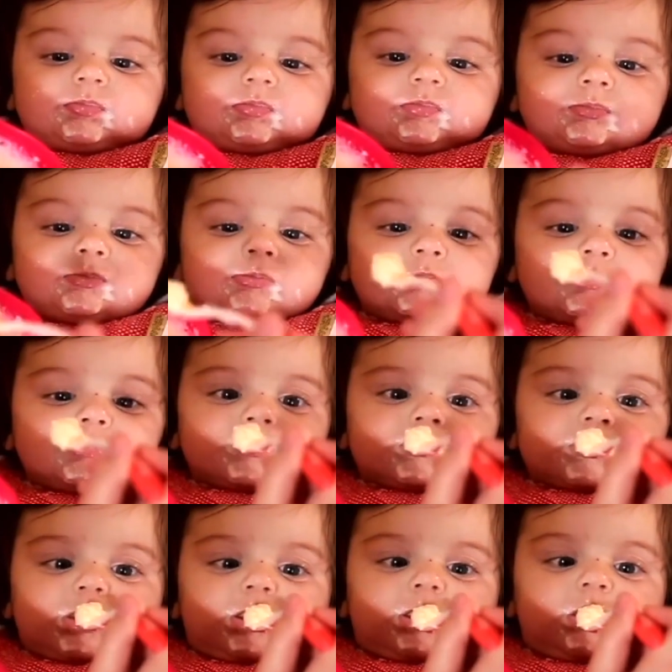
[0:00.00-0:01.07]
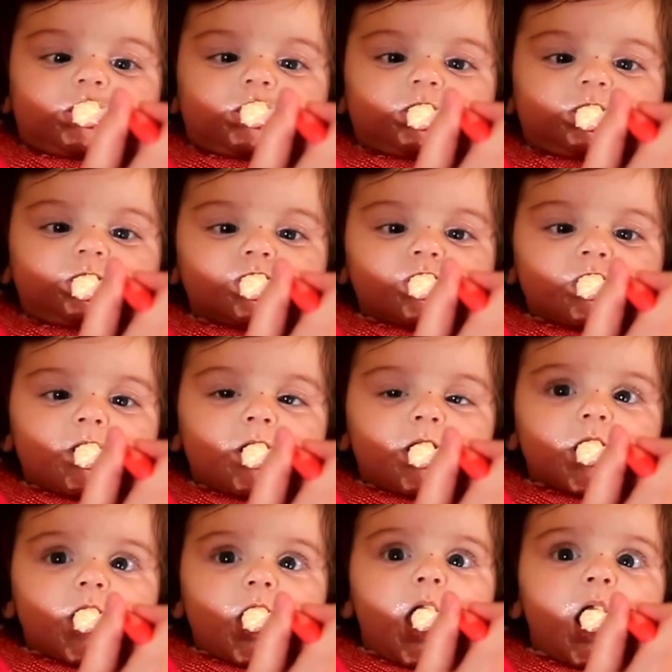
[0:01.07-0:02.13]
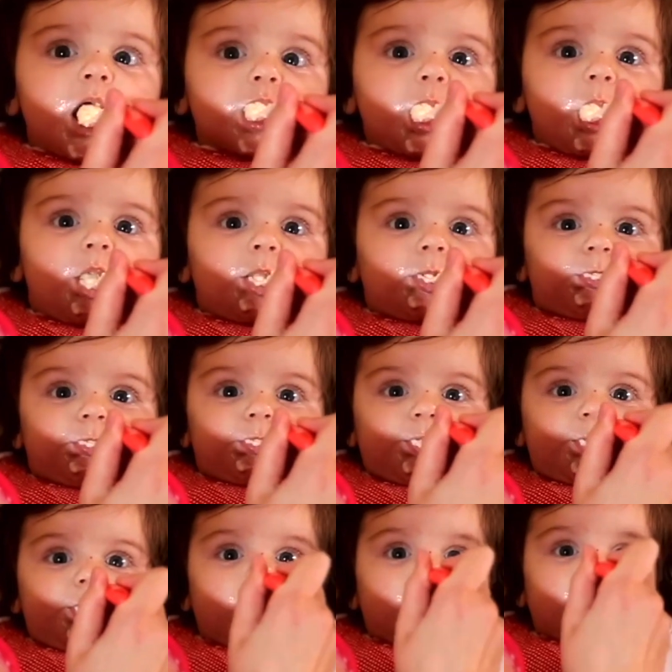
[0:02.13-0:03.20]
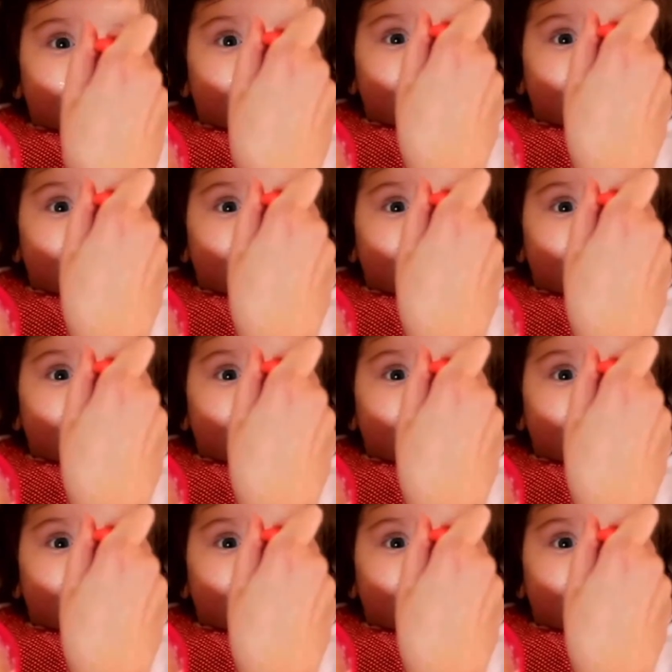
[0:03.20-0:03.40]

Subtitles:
Babies who are fed in an inclined position are